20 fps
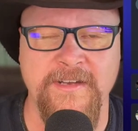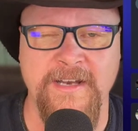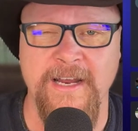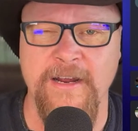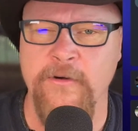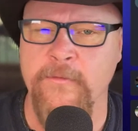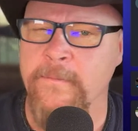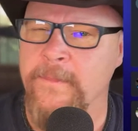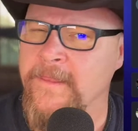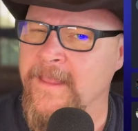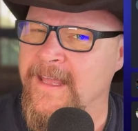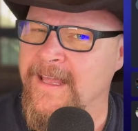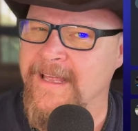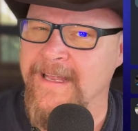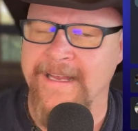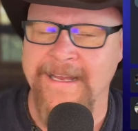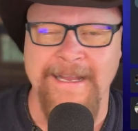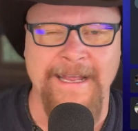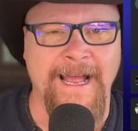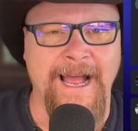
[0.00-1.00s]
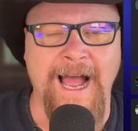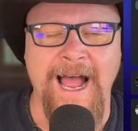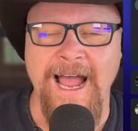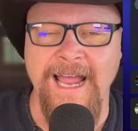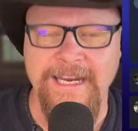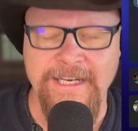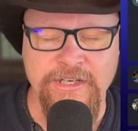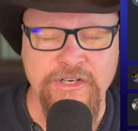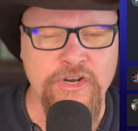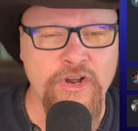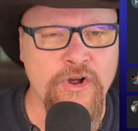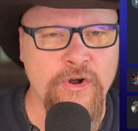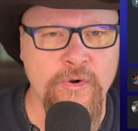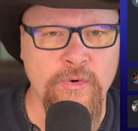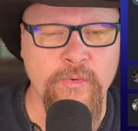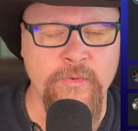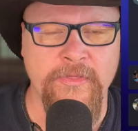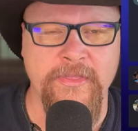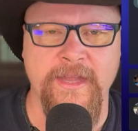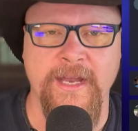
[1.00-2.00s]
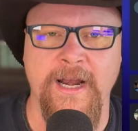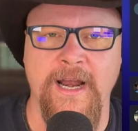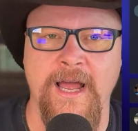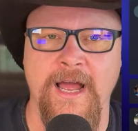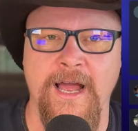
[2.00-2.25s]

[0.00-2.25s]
Now, I know that